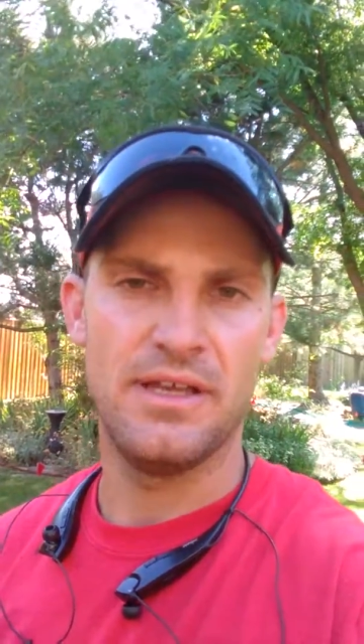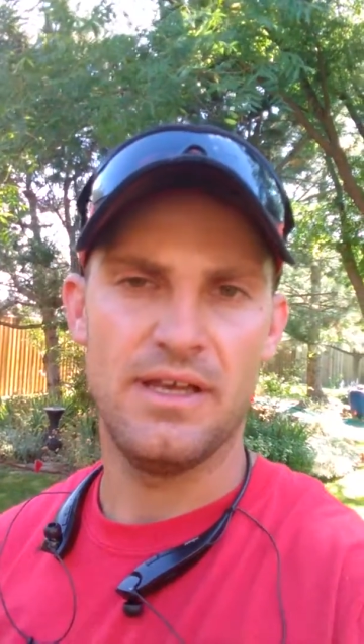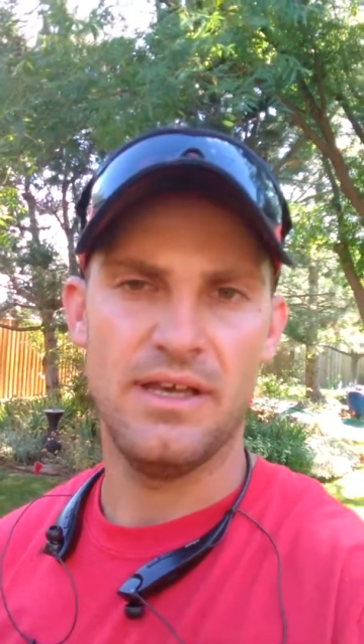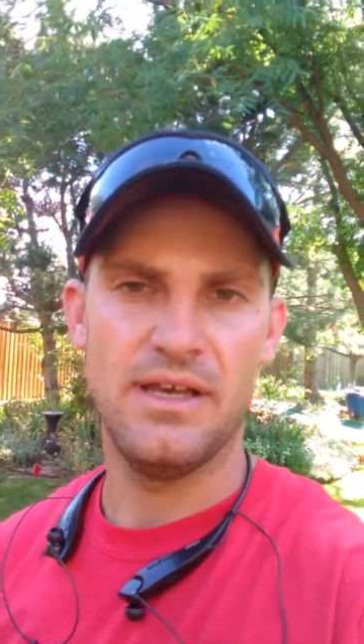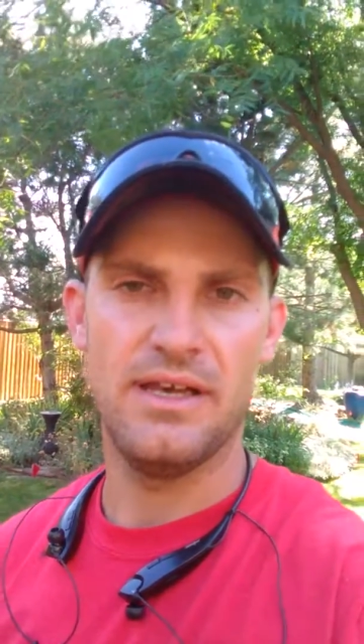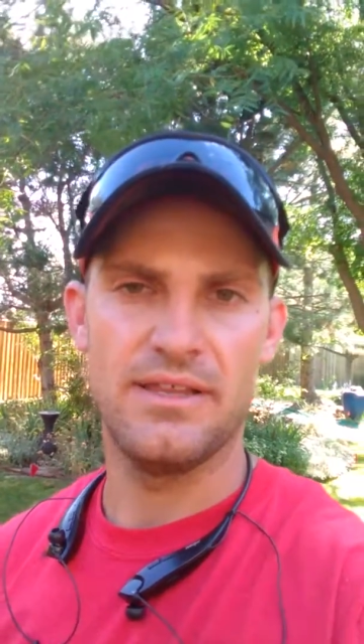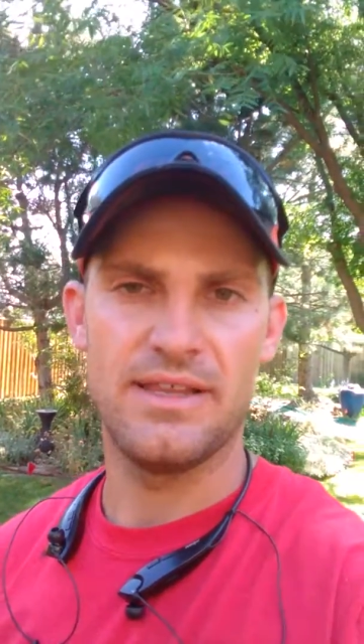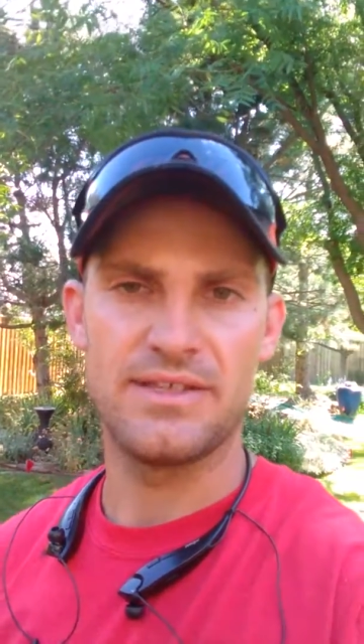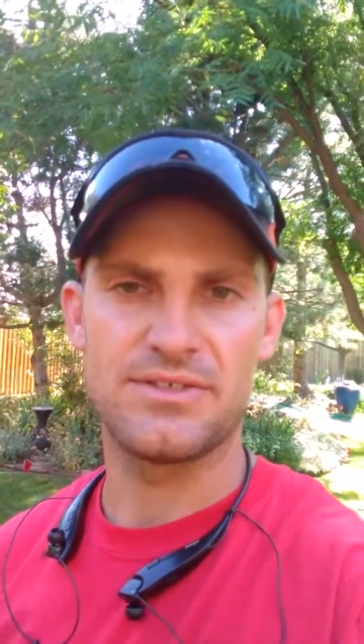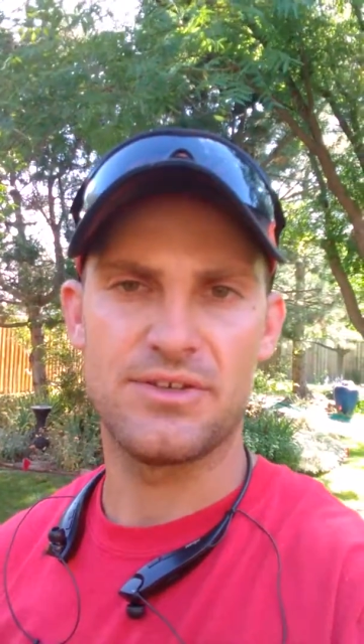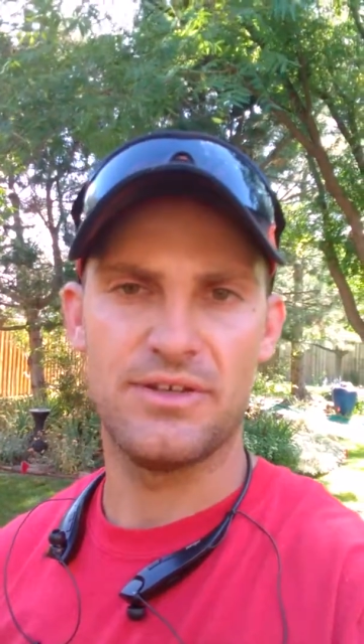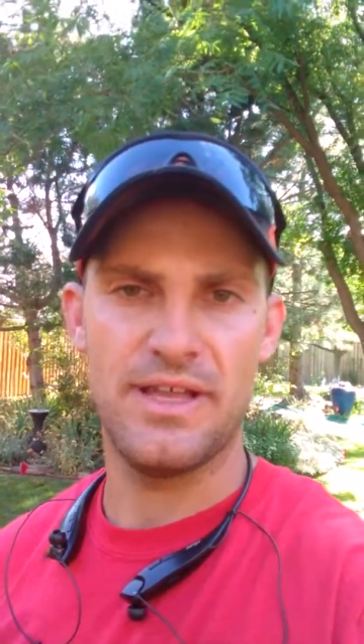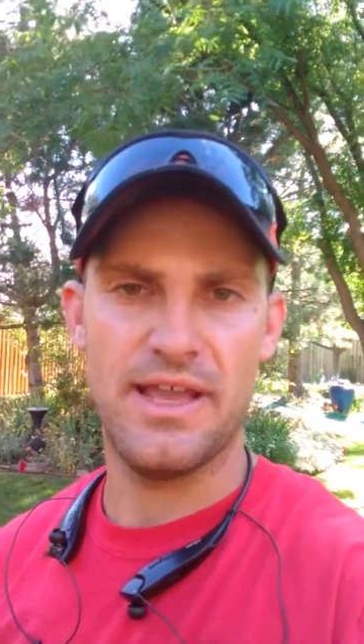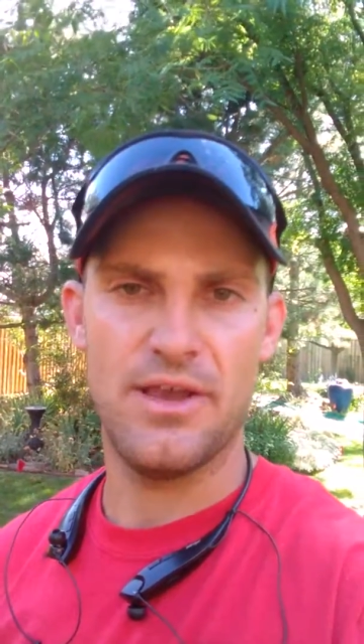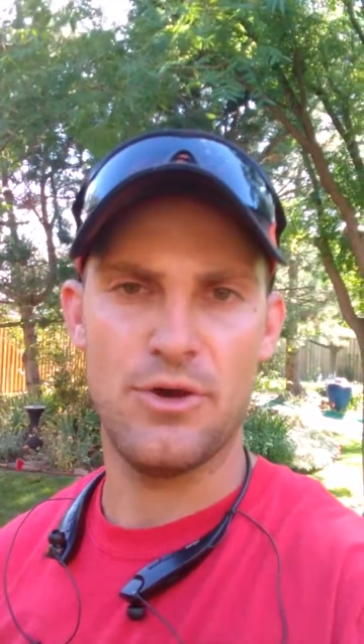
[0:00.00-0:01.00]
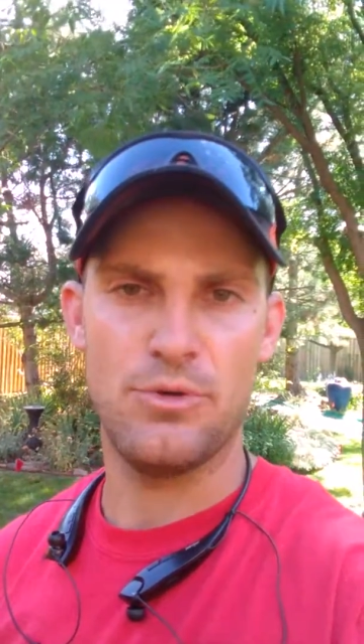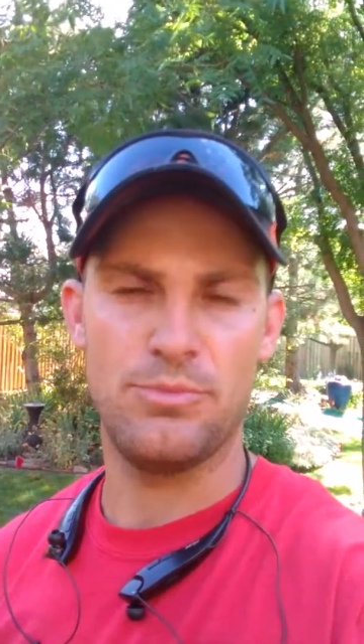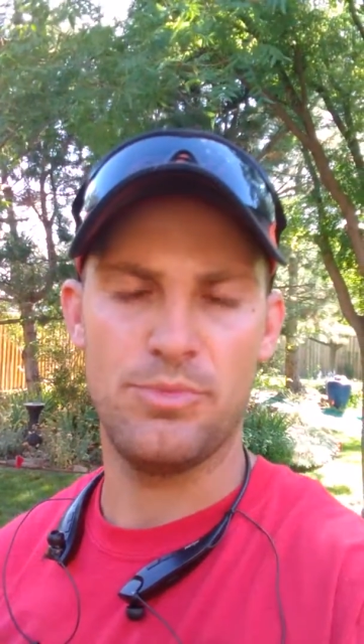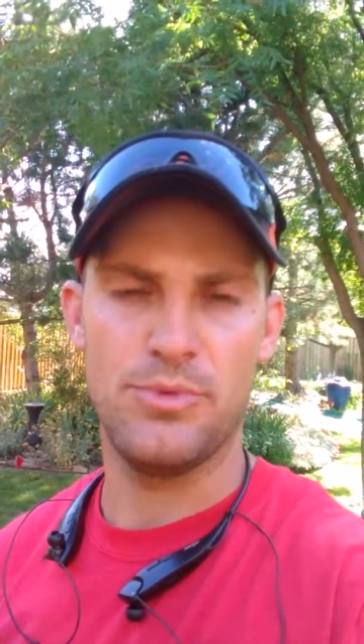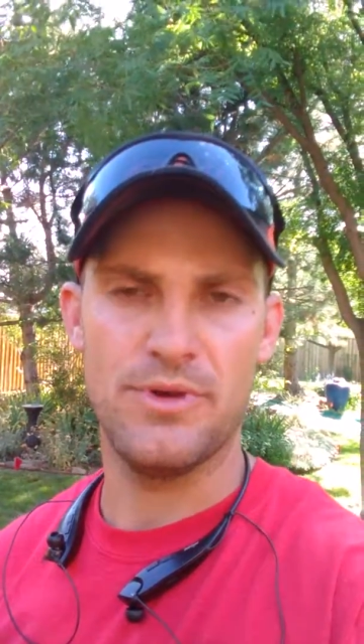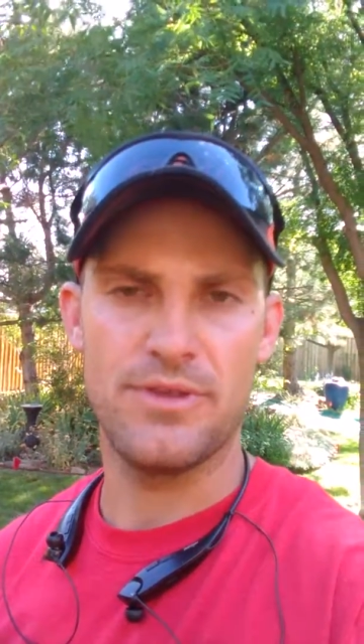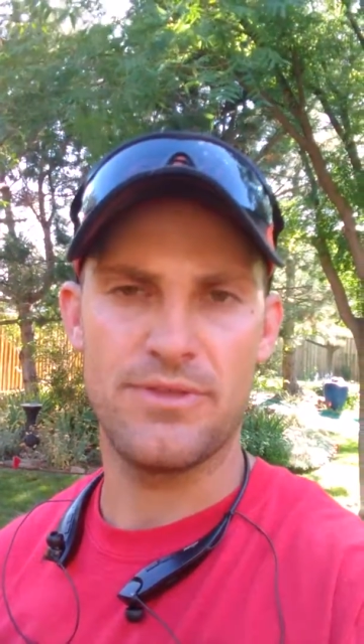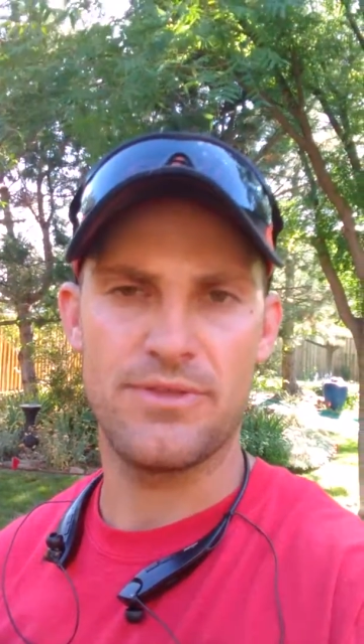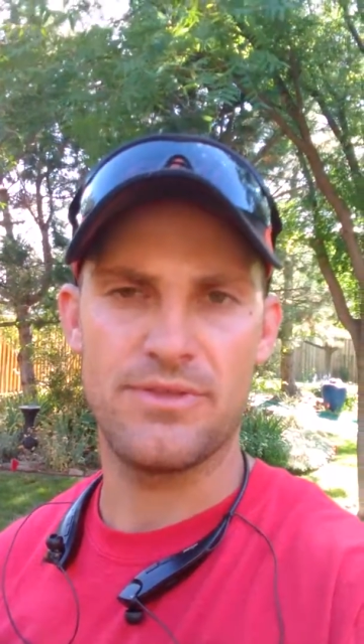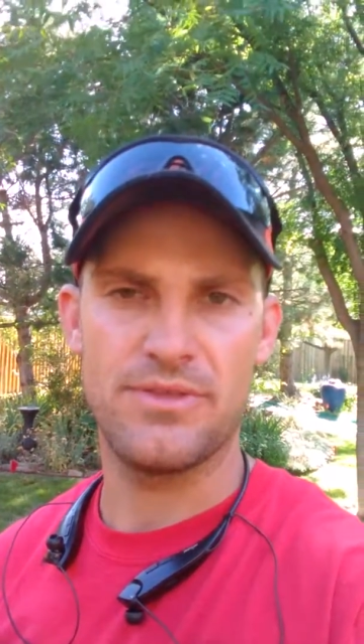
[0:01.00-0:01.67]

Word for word: That's going to help with